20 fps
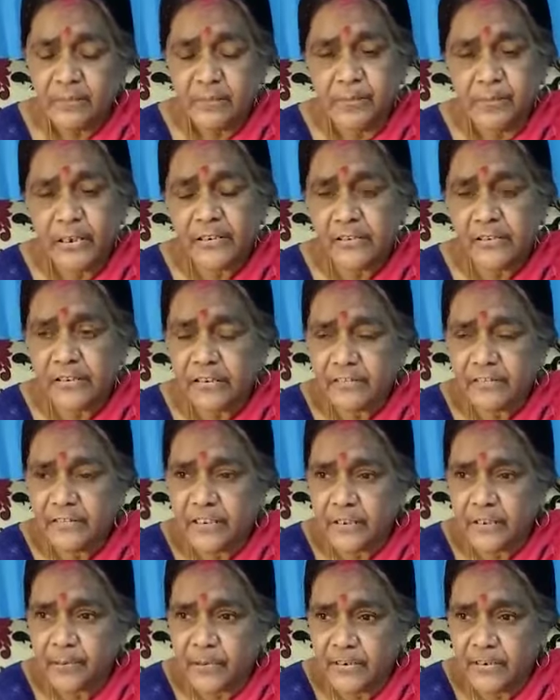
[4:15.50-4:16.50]
but
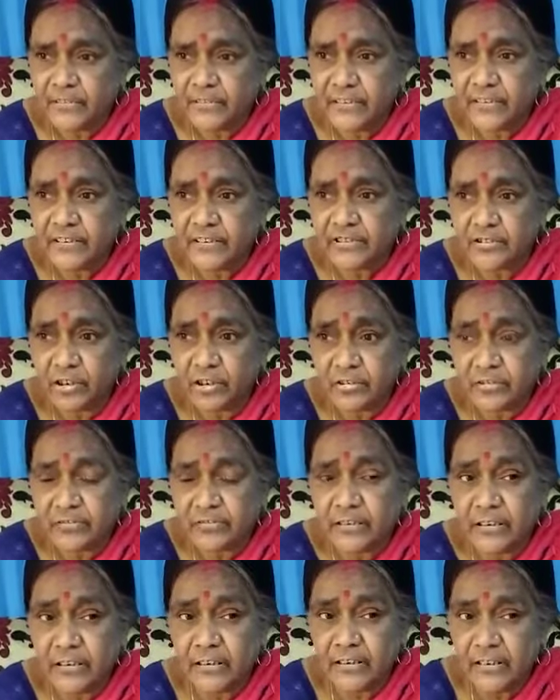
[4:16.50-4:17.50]
their function is not
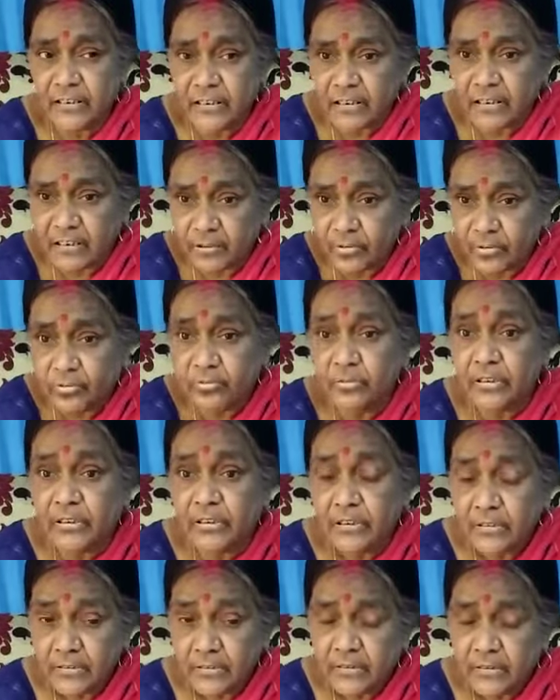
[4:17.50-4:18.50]
singly alone
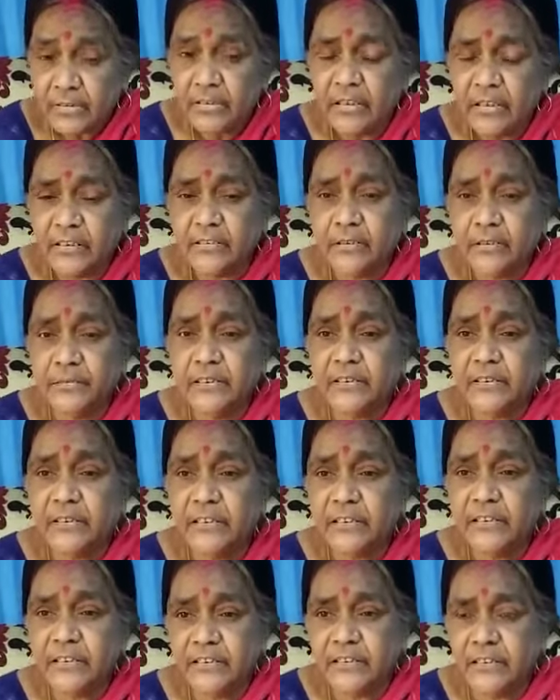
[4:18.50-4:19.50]

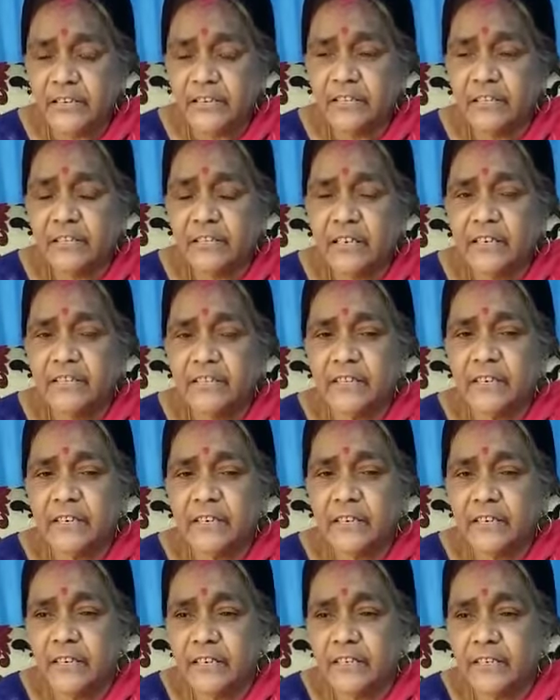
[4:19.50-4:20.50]
exhibited. It is rather
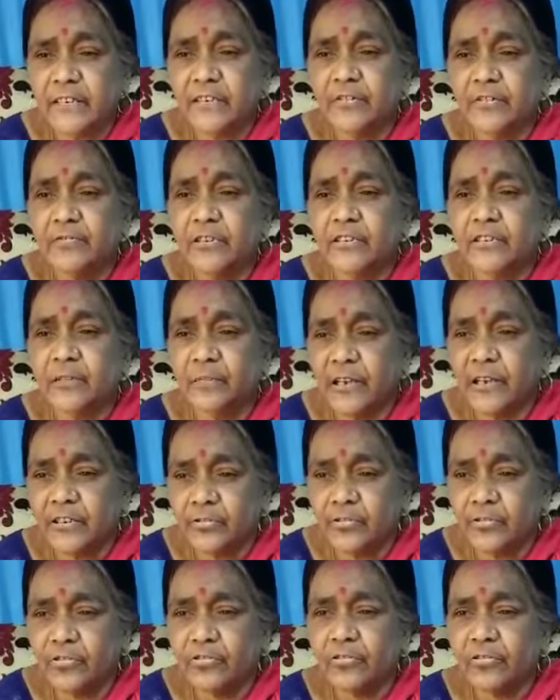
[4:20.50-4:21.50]
connected with
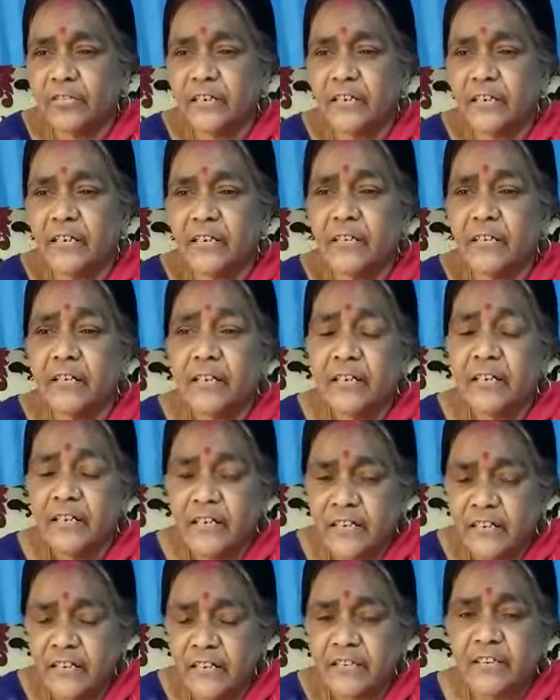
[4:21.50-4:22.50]
mitochondria,
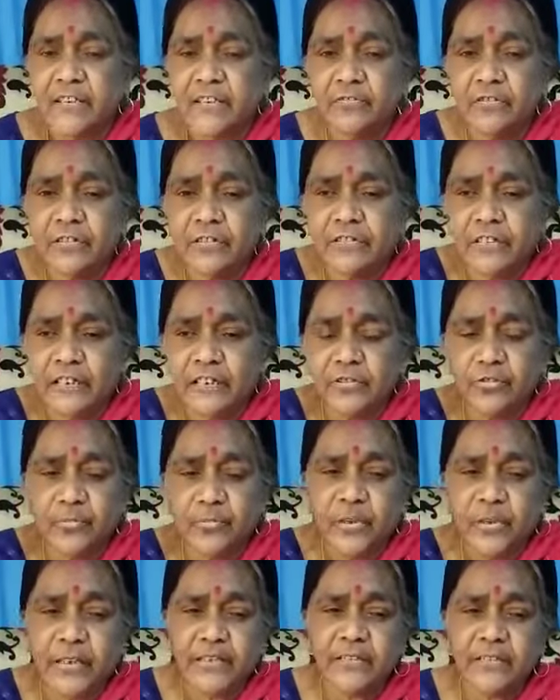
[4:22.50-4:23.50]
connected with
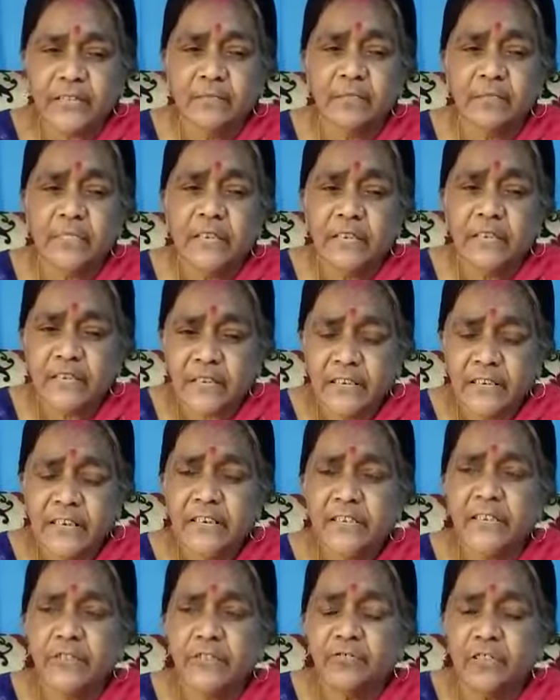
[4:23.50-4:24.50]
cytoplasm,
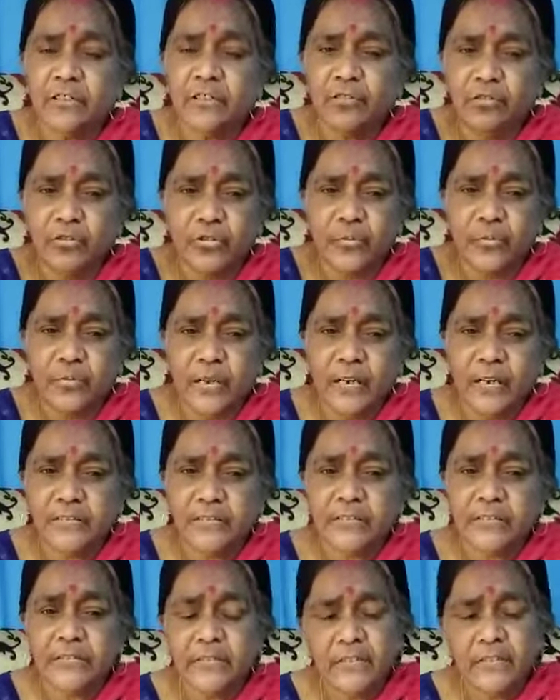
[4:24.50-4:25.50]
connected with
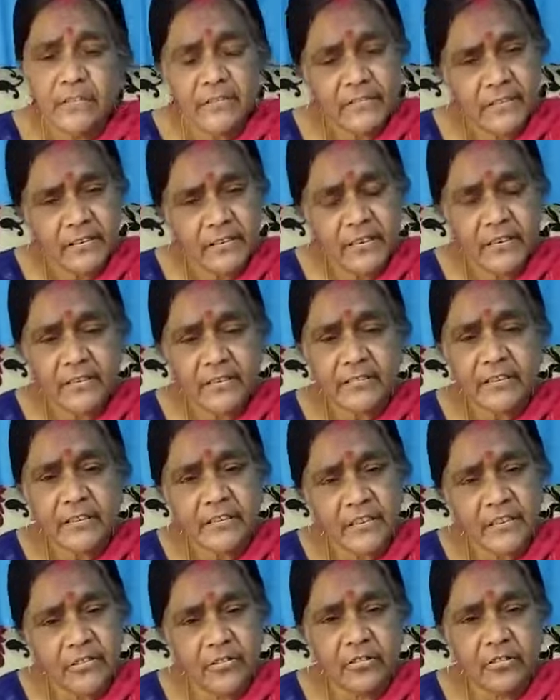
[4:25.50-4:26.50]
chloroplast. There are
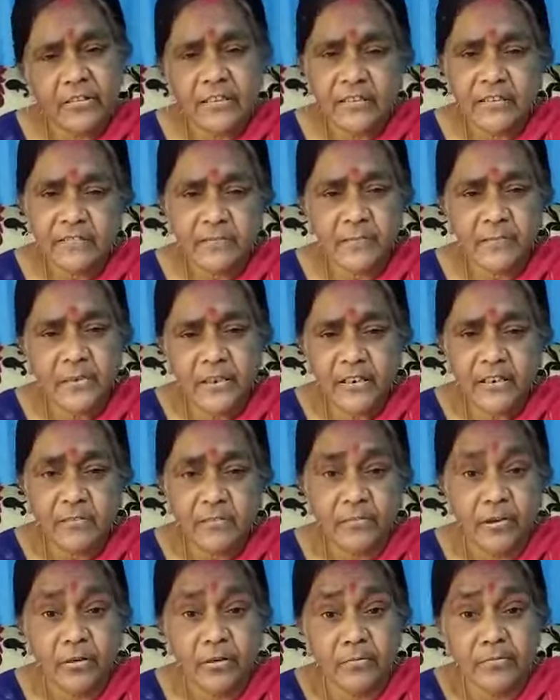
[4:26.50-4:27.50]
certain organisms may
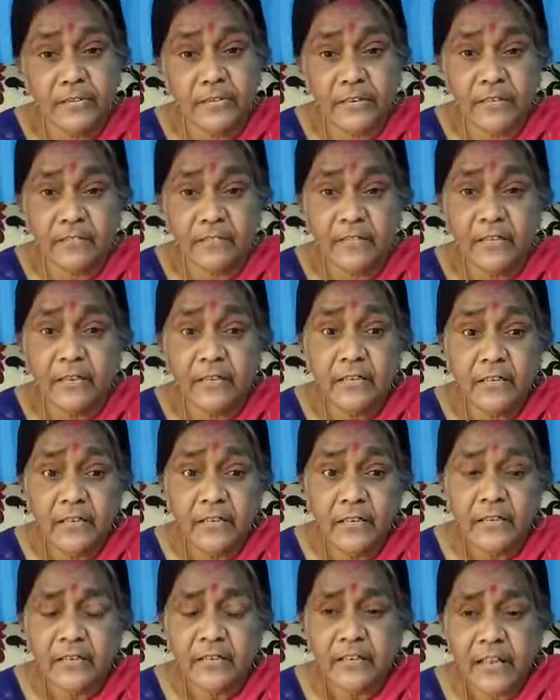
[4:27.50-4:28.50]
involved in the
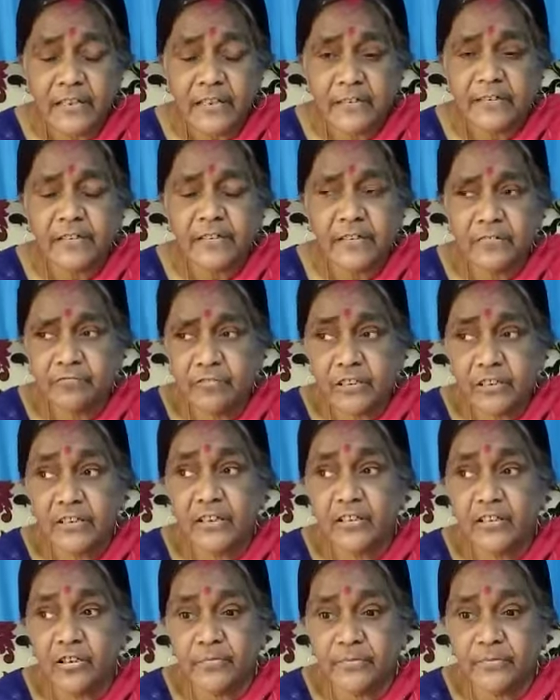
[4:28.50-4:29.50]
right
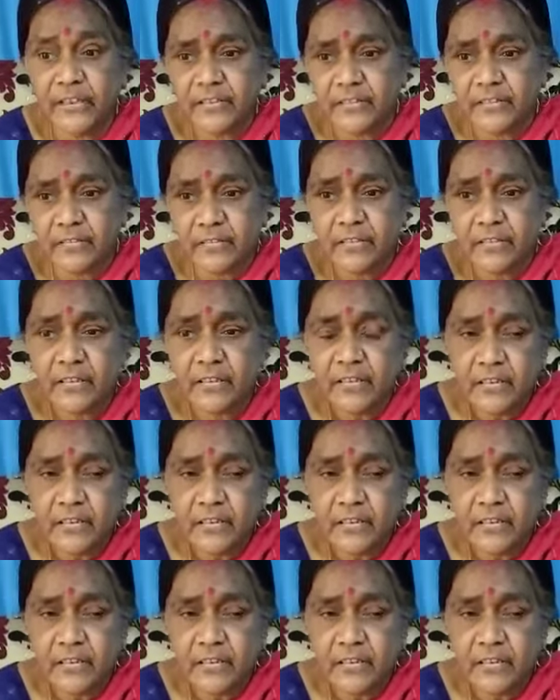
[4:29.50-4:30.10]
working of this